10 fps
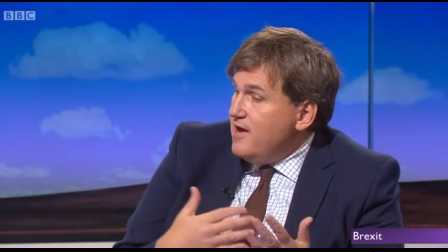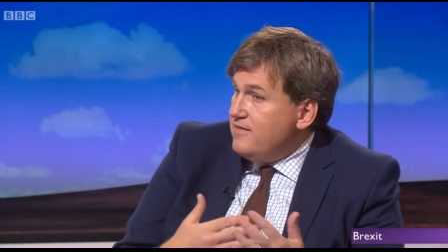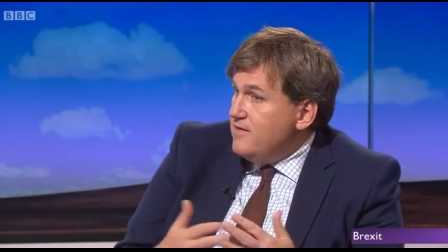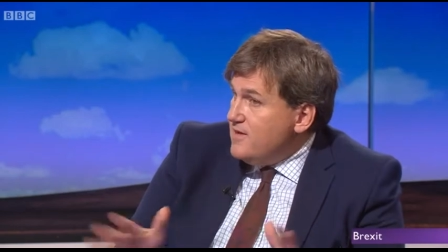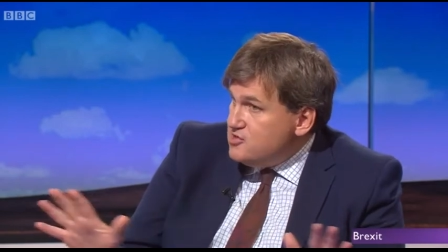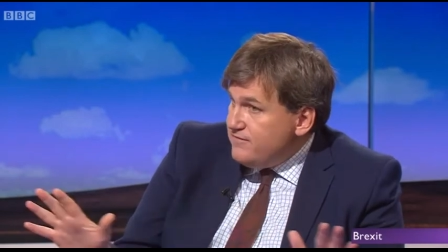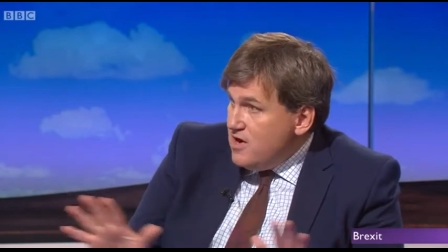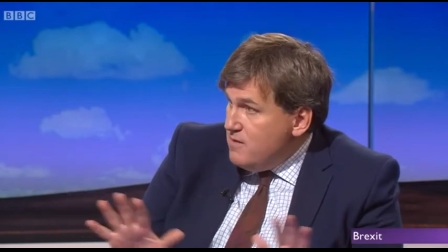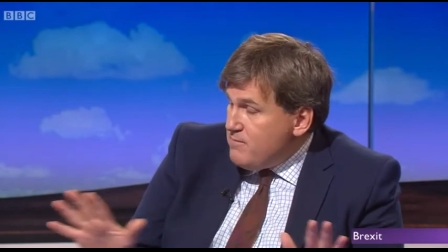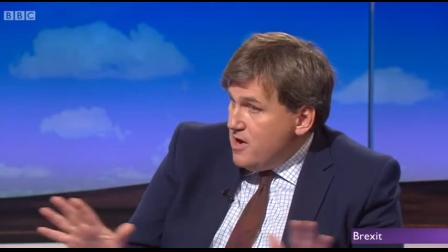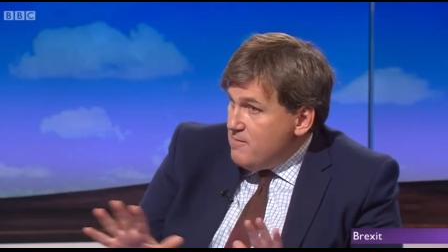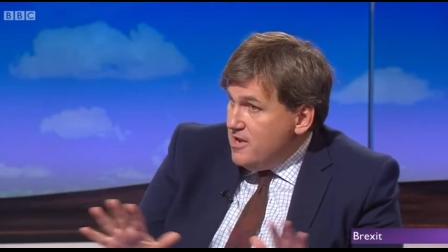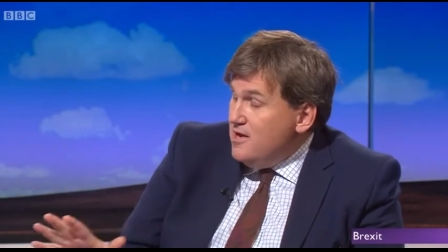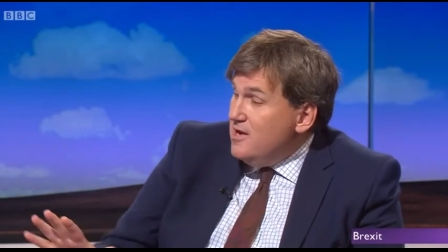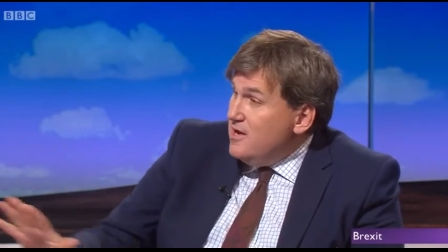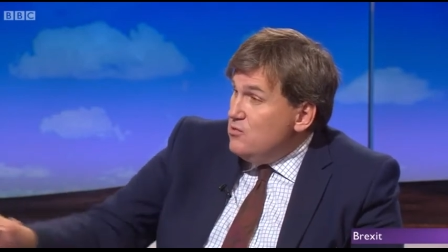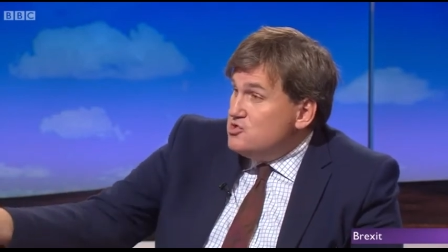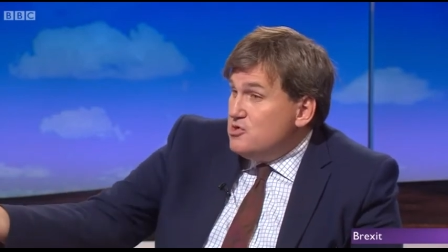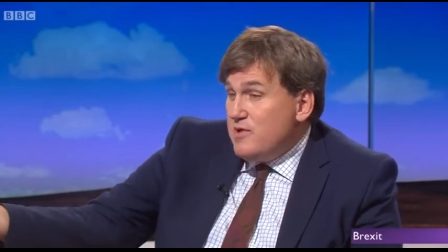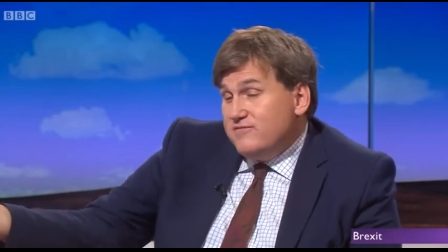that, then that's fine by me. And
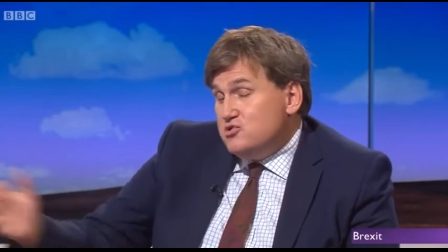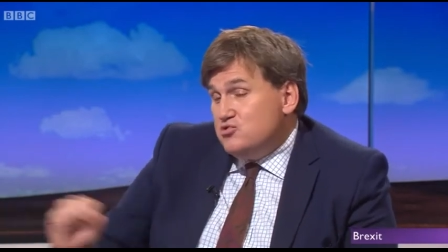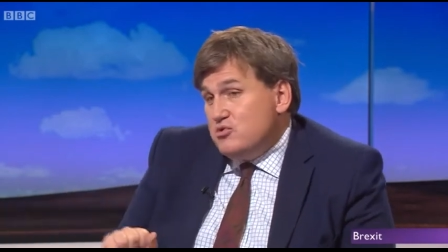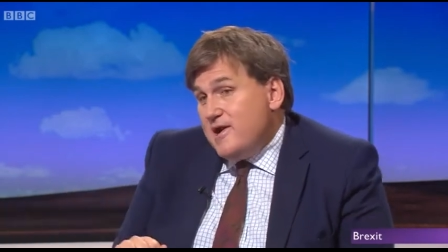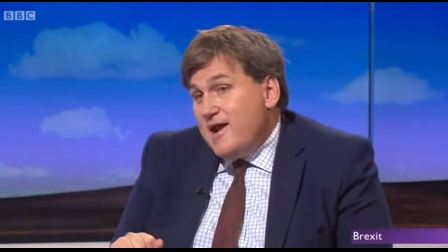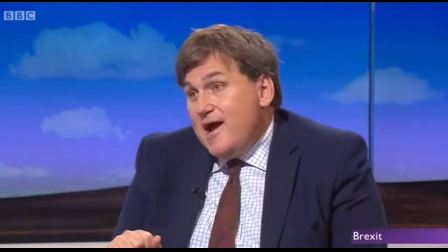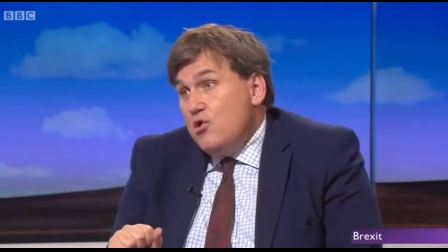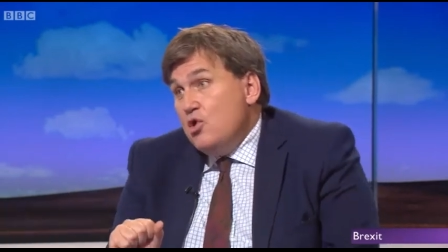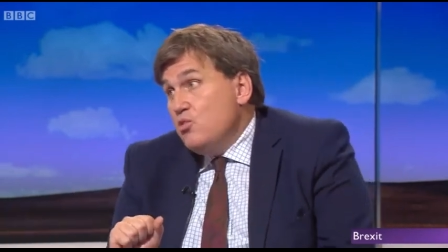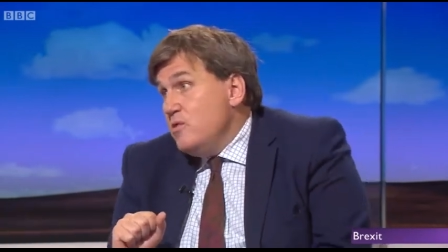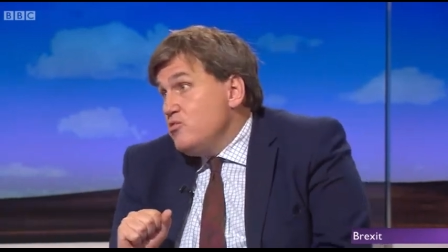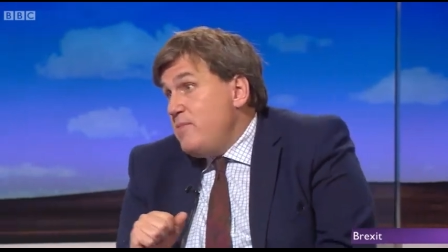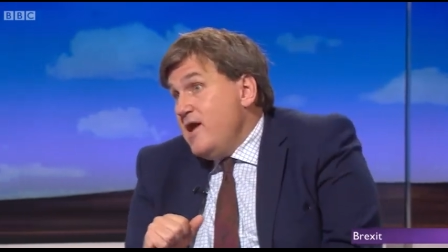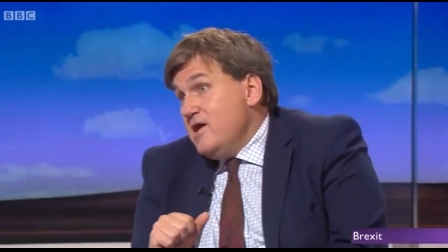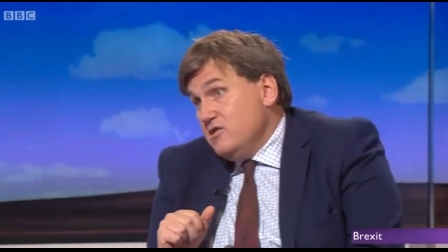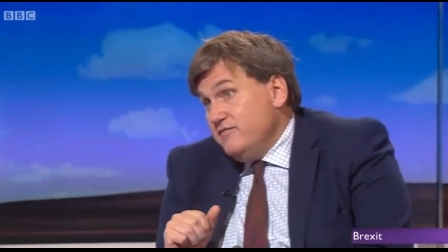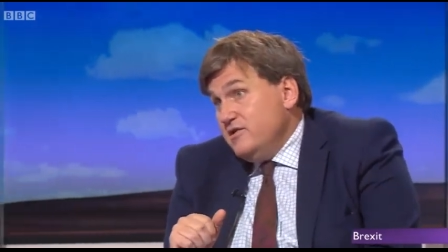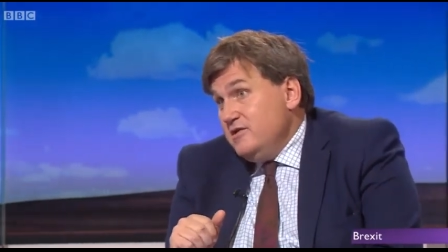also, we have to talk about how long we would pay it over.